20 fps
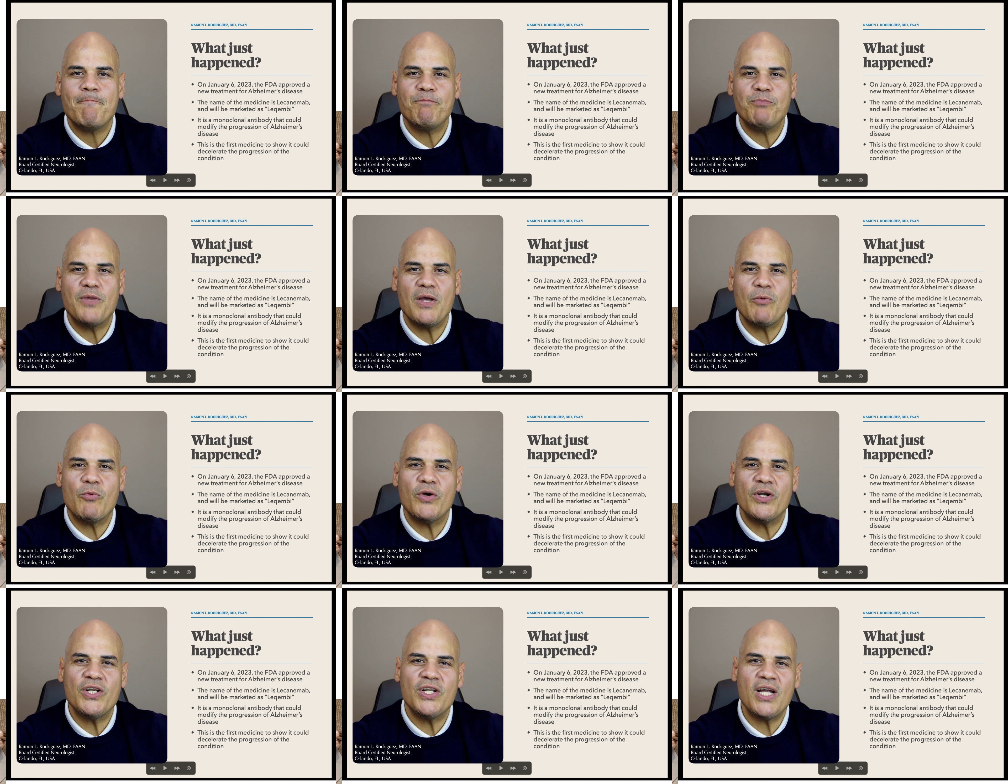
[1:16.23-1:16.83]
they
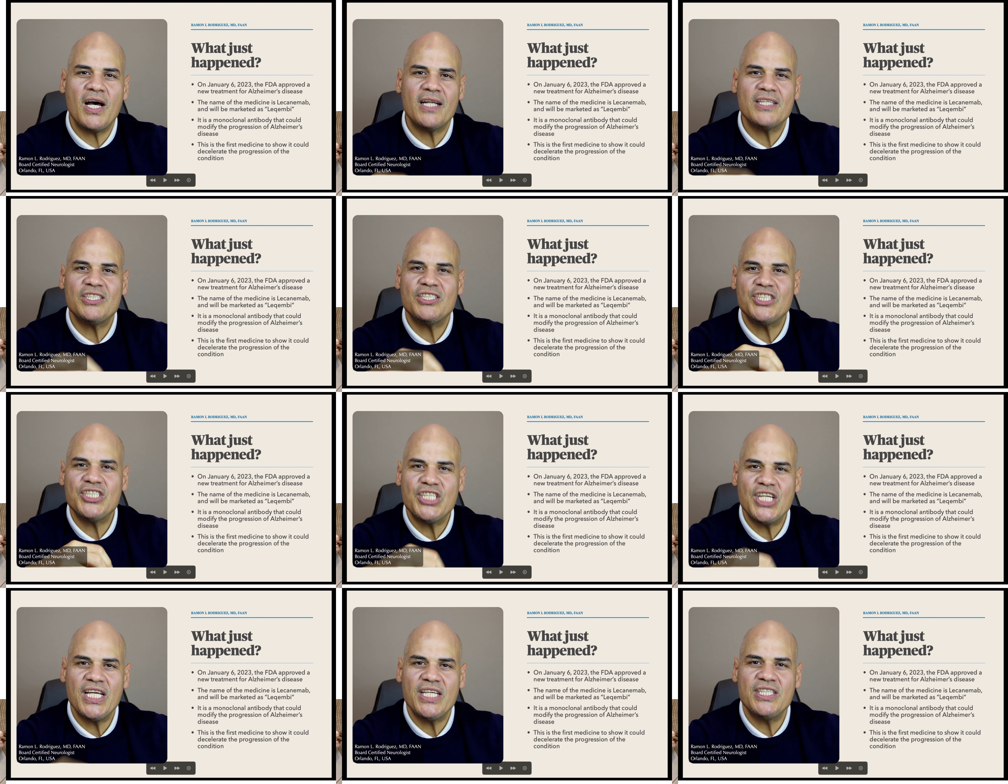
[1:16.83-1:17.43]
were not
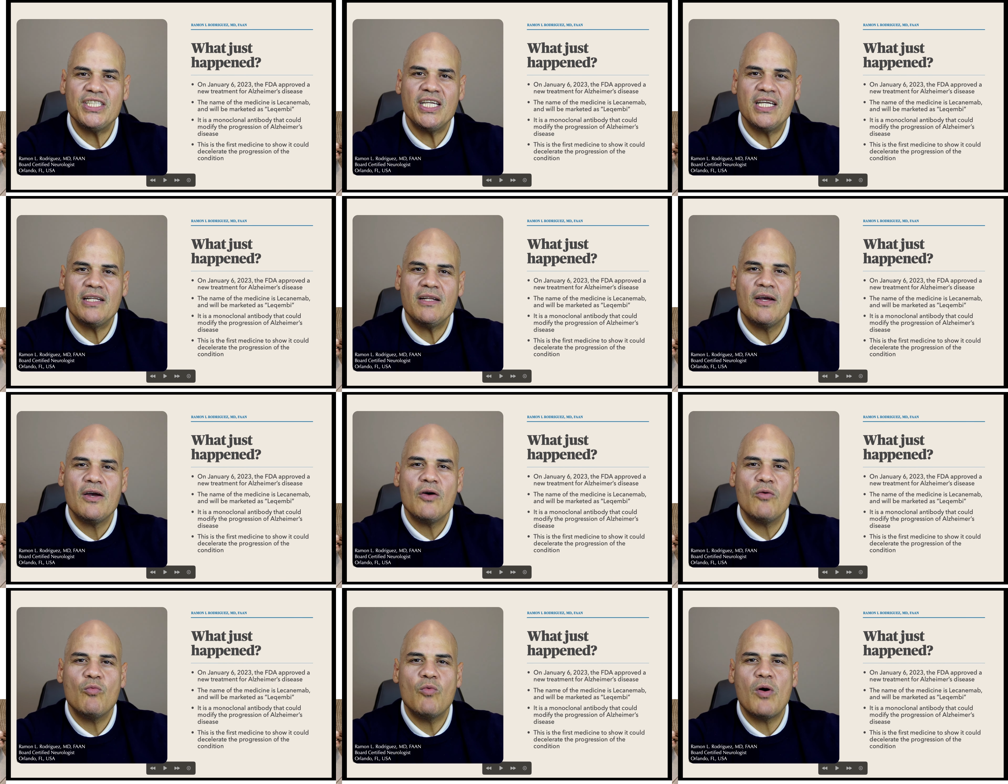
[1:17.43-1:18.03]
changing
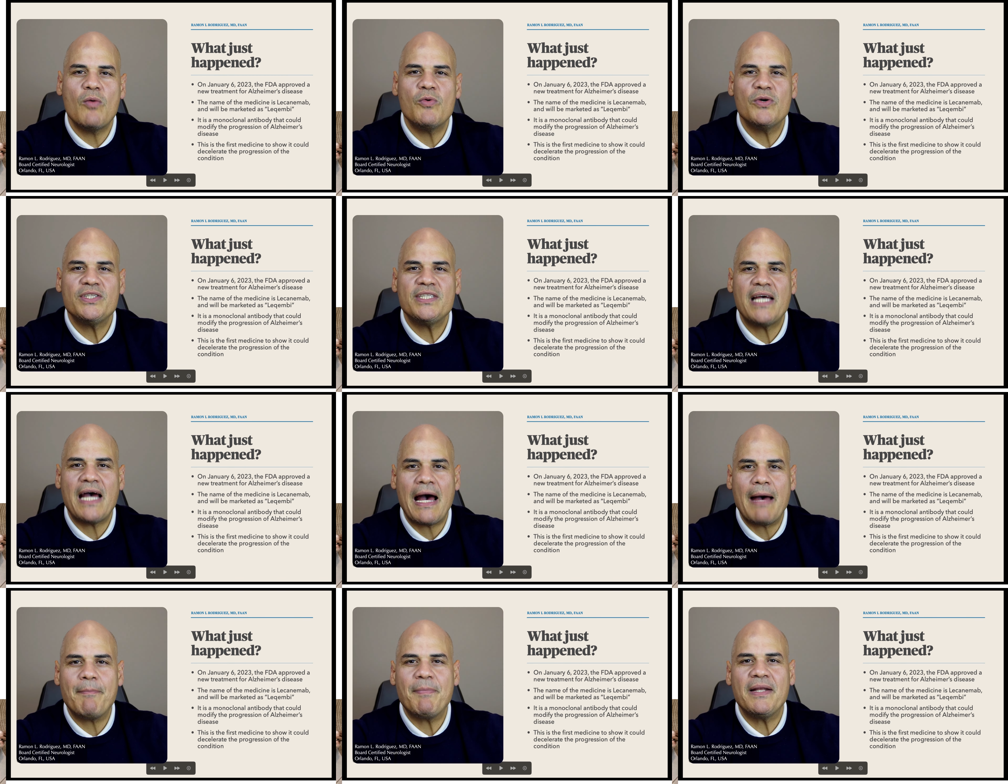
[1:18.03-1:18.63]
what was
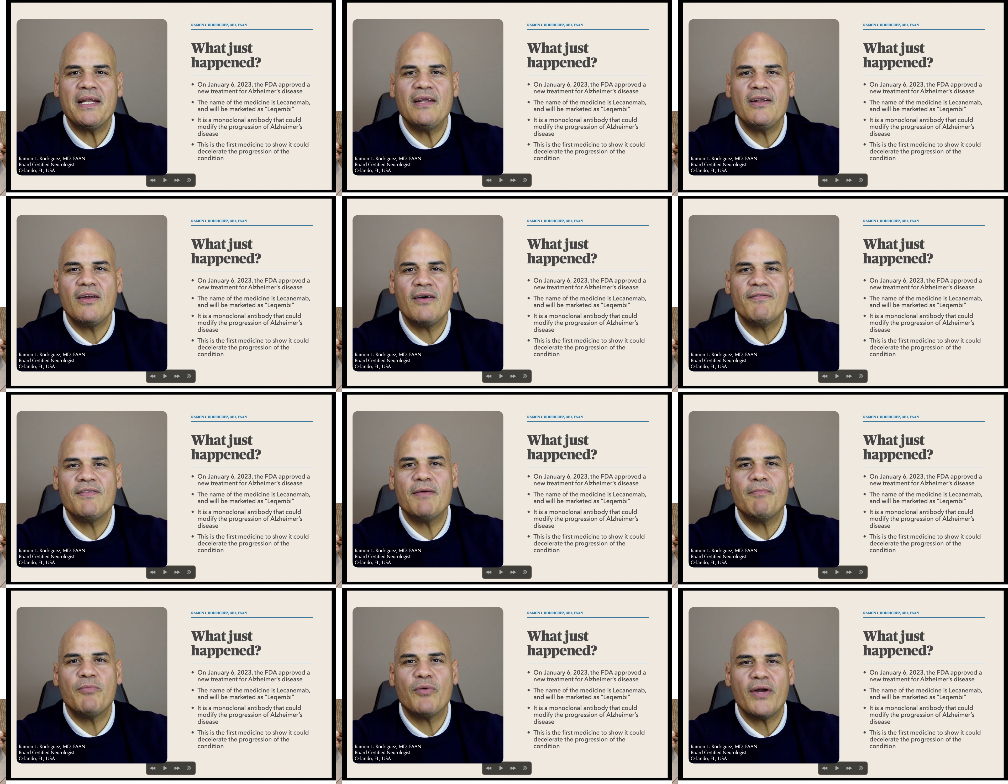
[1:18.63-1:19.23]
happening
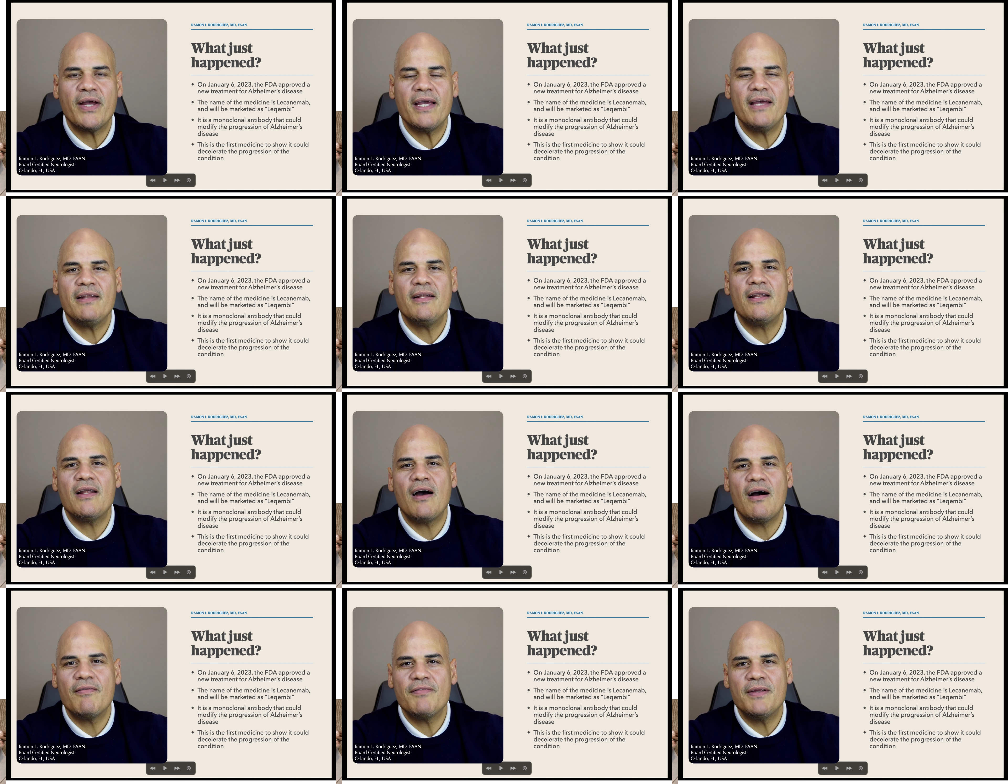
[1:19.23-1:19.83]
of the brain
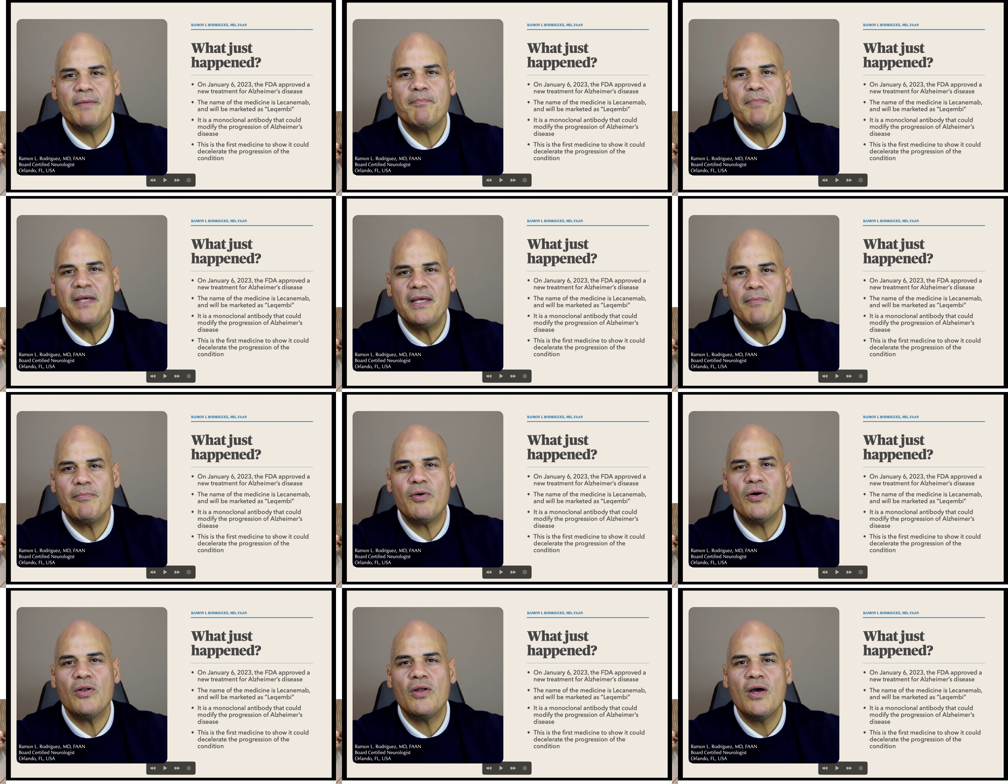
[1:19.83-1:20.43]
of the
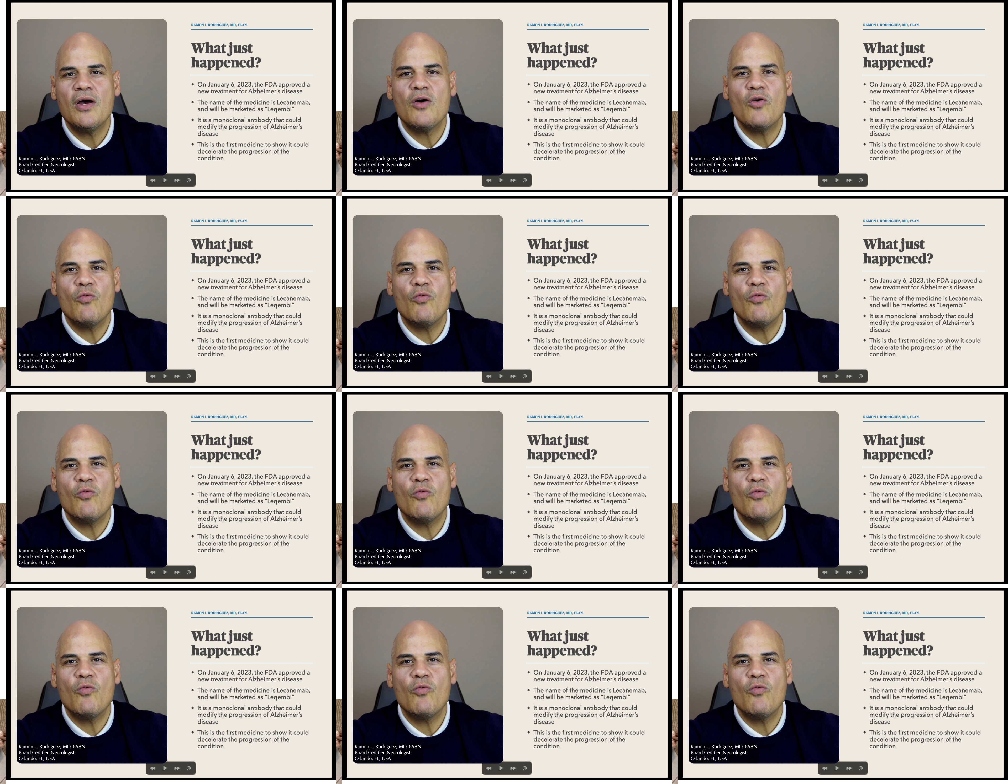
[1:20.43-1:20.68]
people